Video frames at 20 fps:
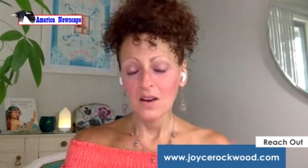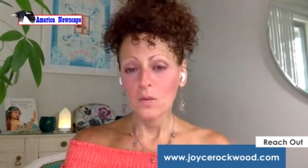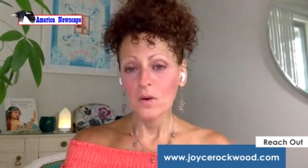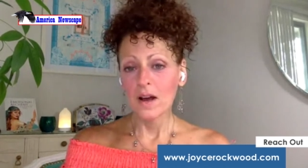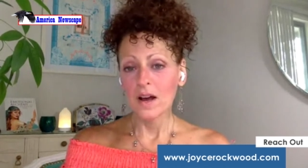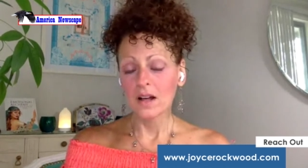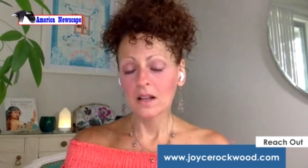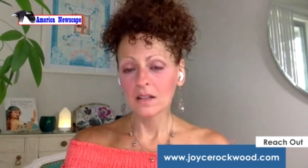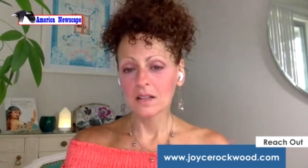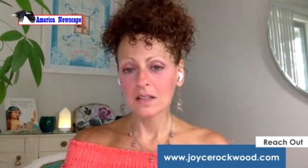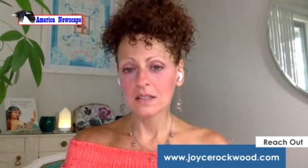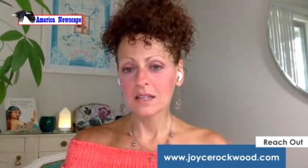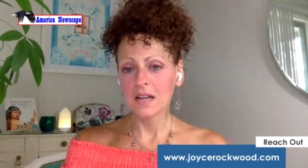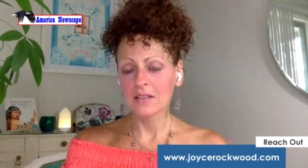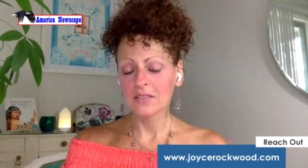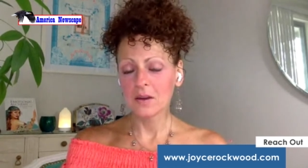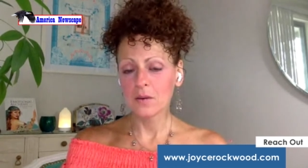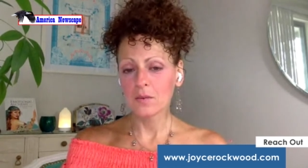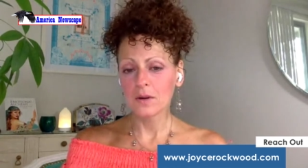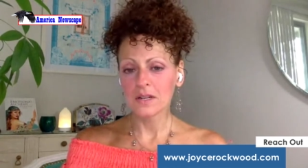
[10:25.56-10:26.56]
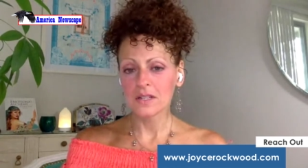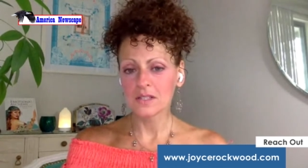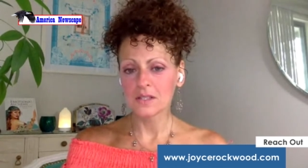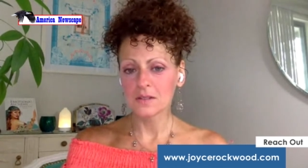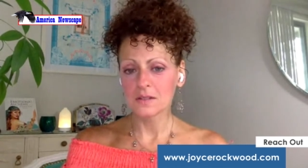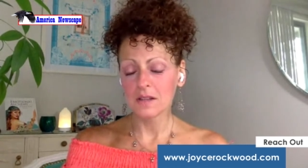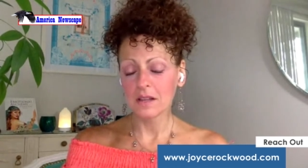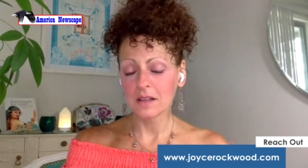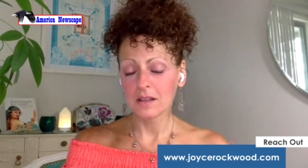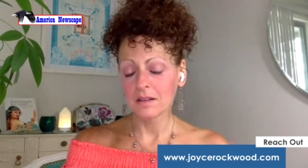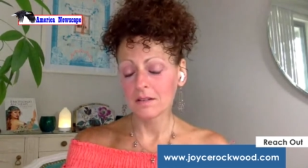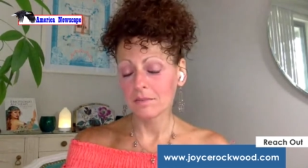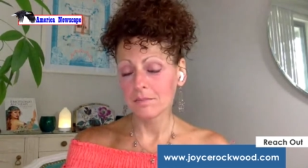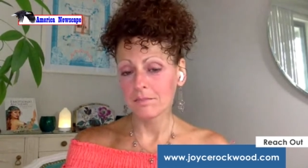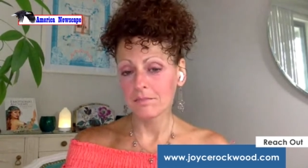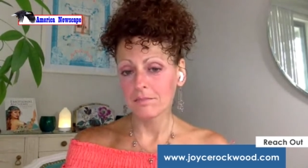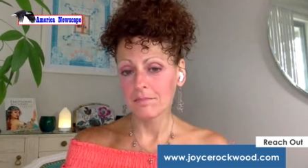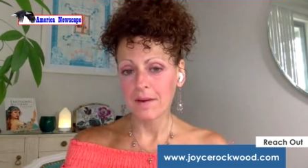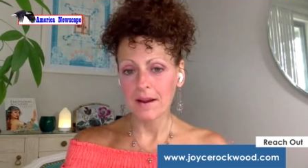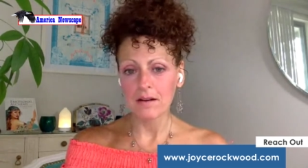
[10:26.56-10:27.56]
Well, not that one is like
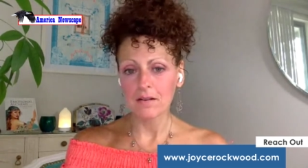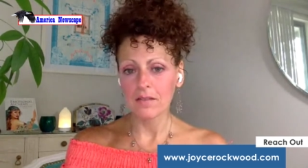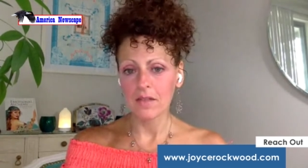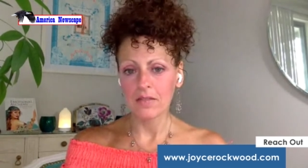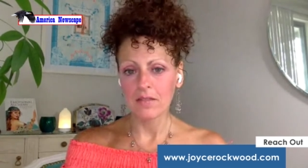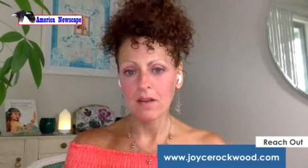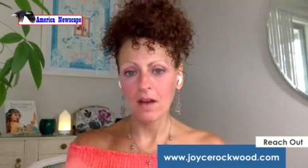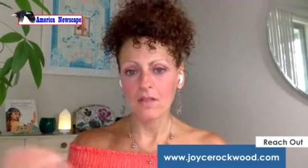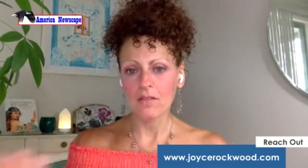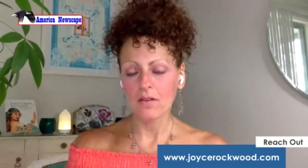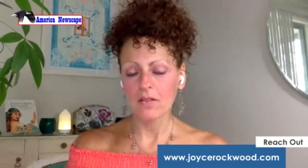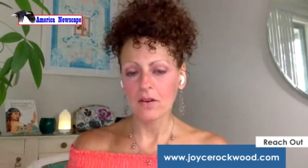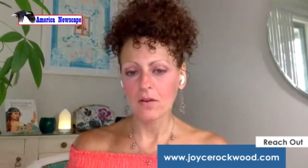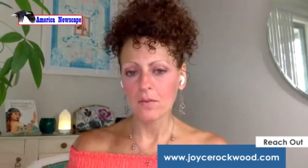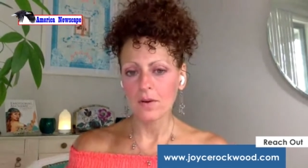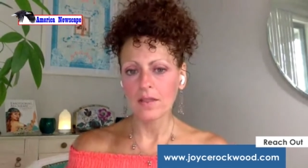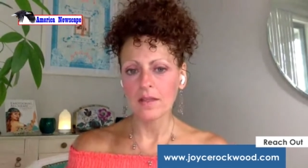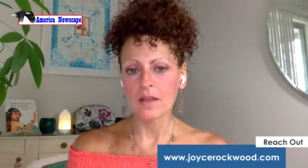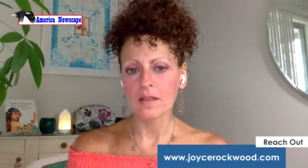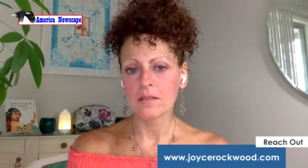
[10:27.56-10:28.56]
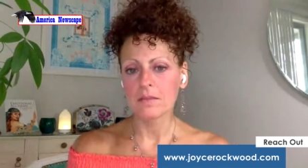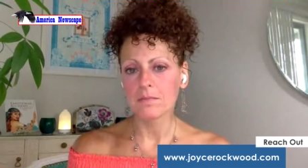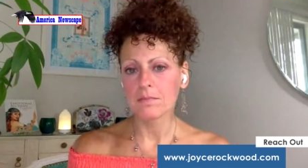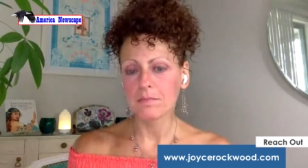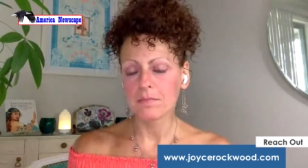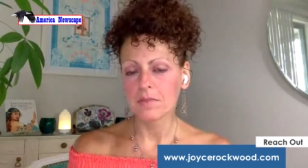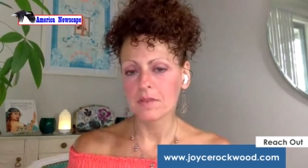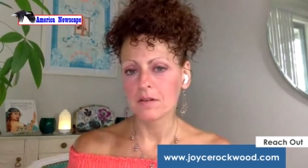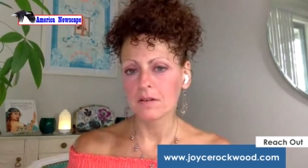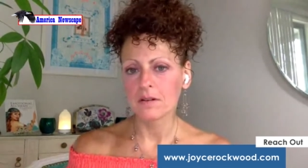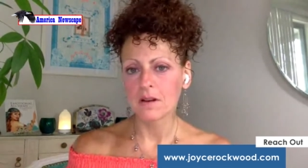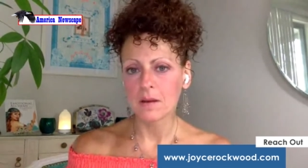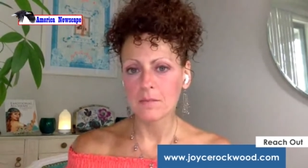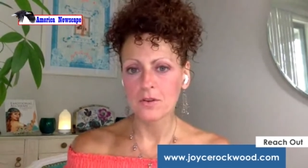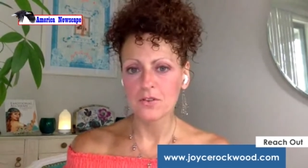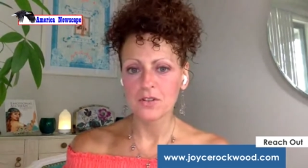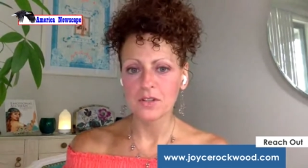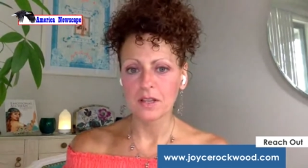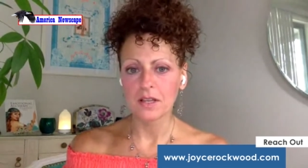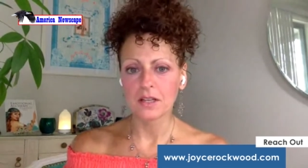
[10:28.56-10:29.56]
better than the other. They're really, they're not
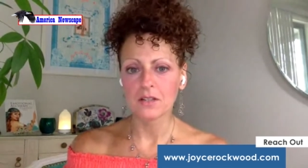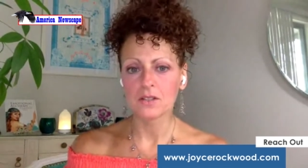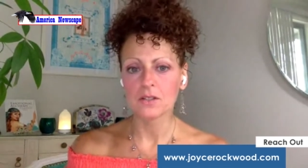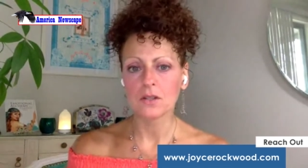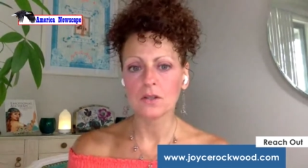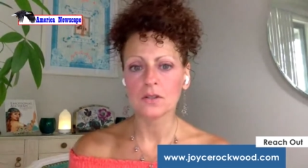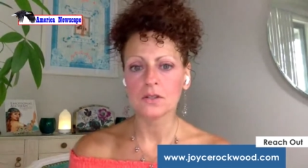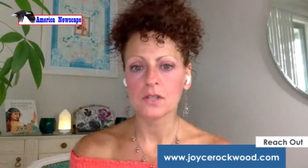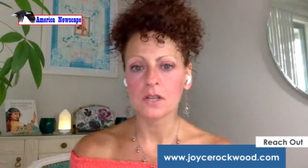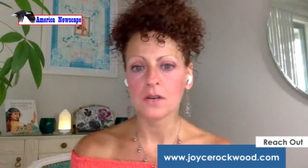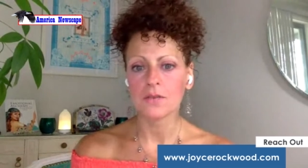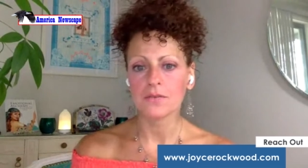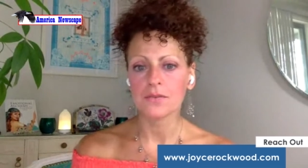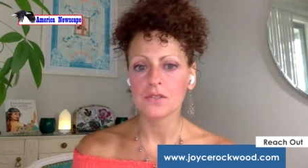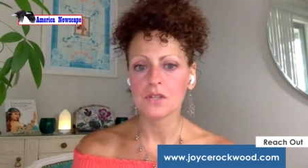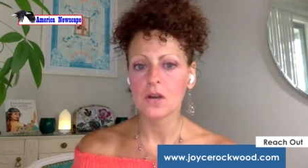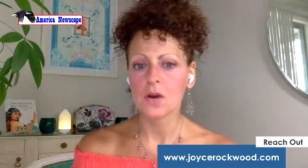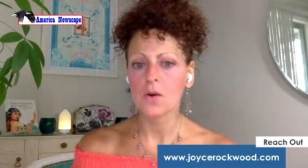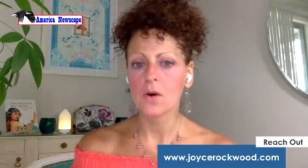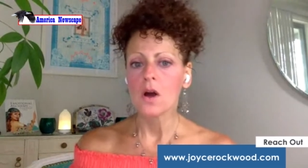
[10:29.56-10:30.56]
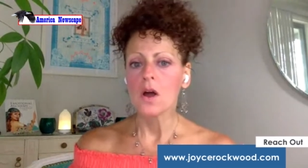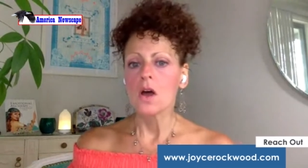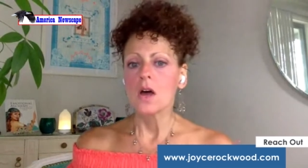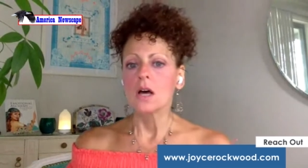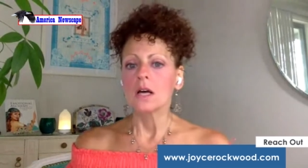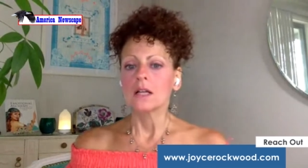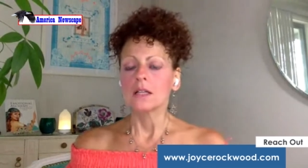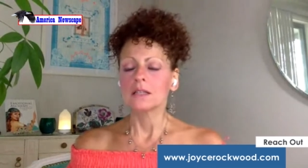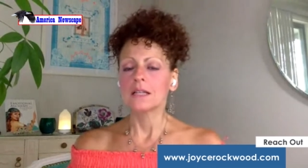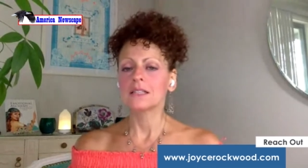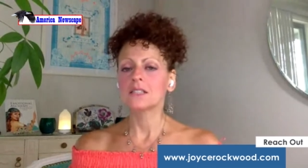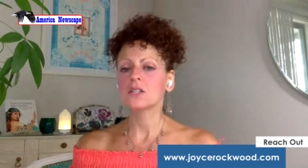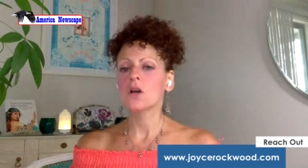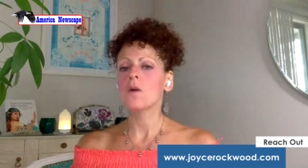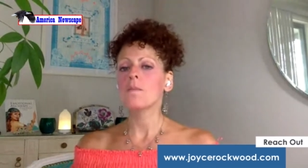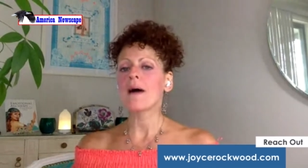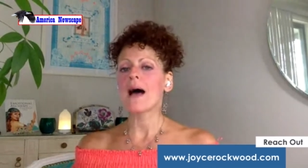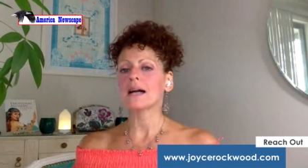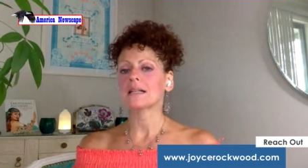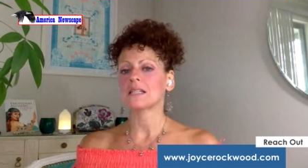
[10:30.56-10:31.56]
mutually exclusive. So let's
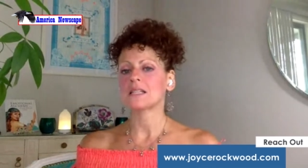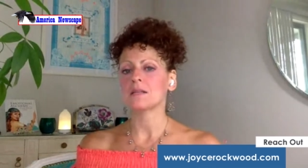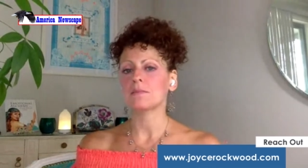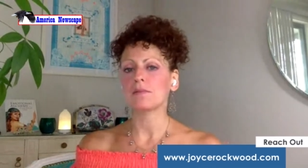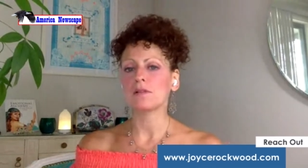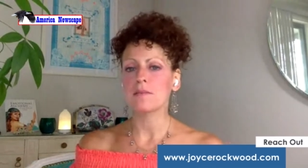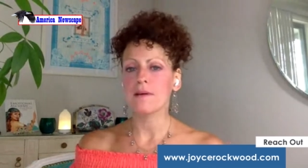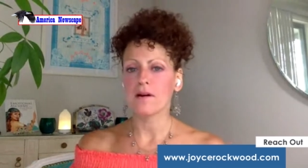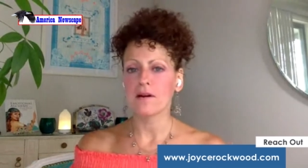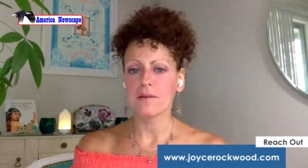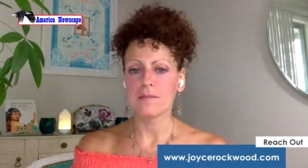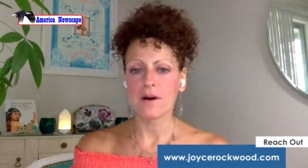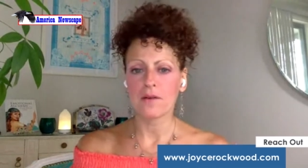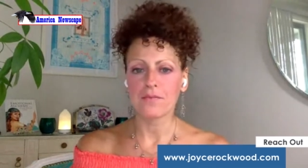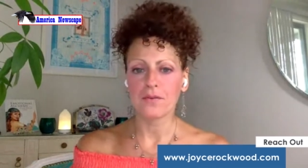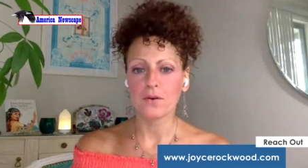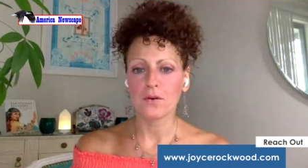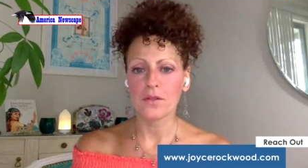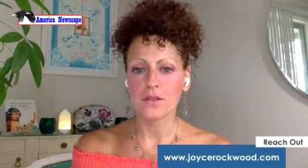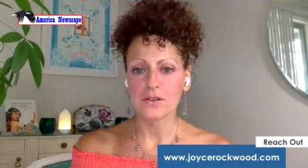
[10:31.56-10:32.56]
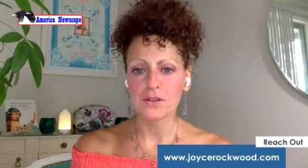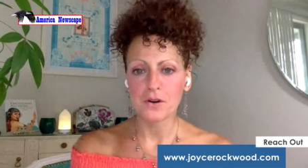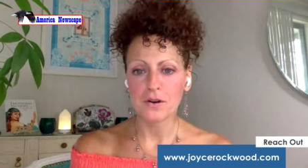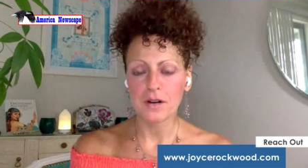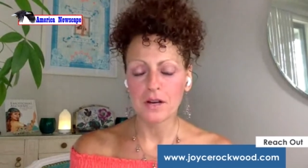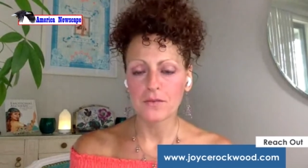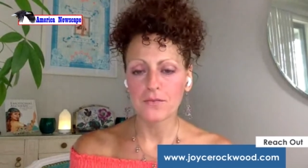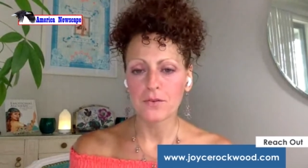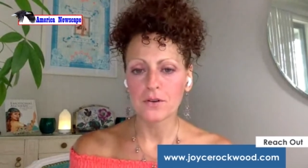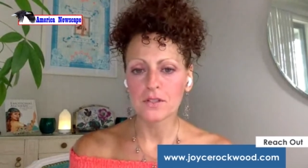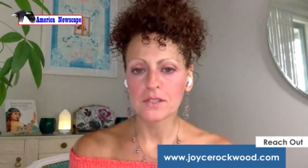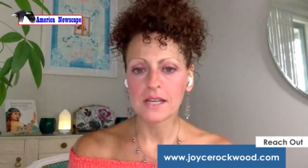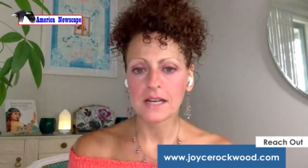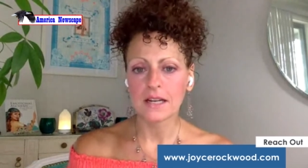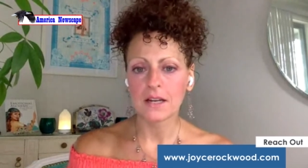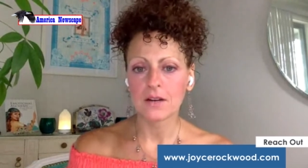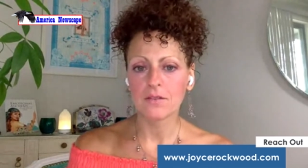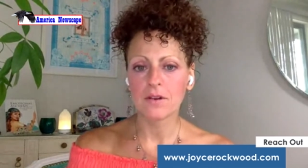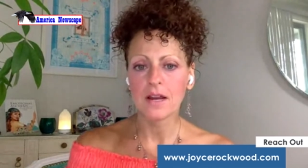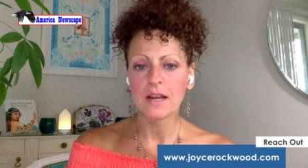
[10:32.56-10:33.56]
go back to the blueberry muffin or the donut for a
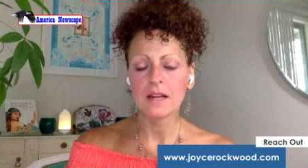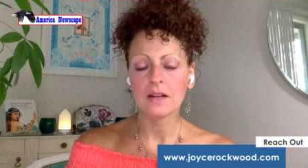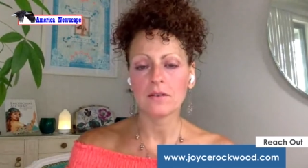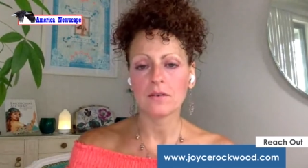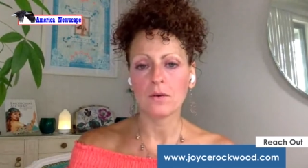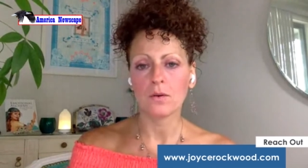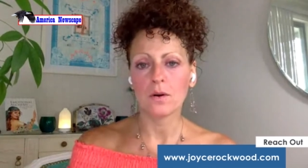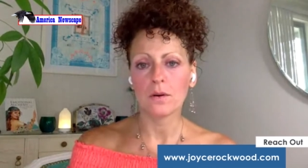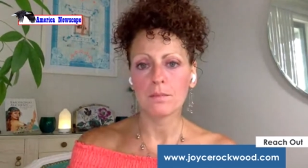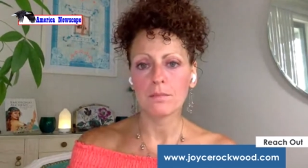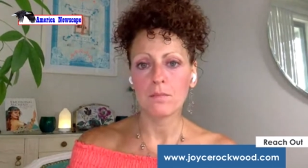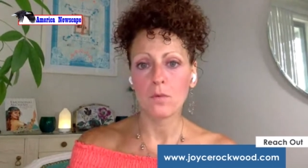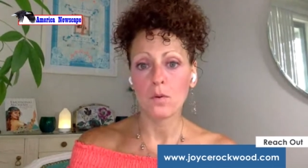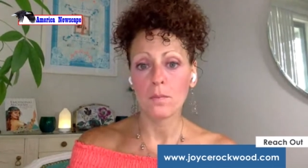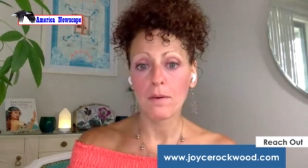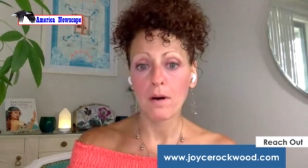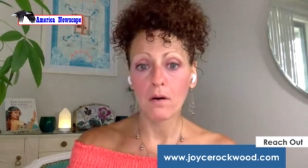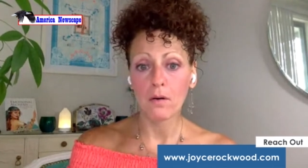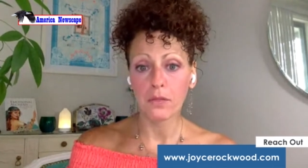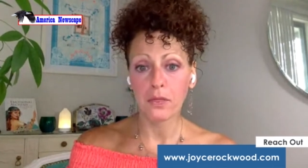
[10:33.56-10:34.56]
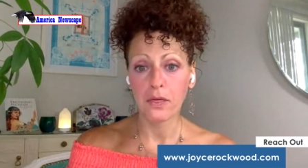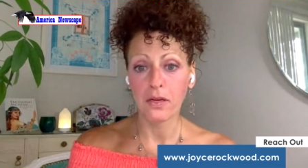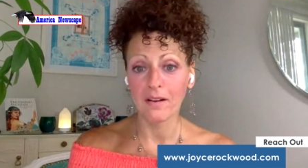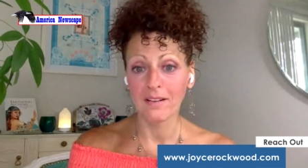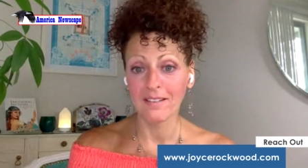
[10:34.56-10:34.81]
second, right? Or, or both.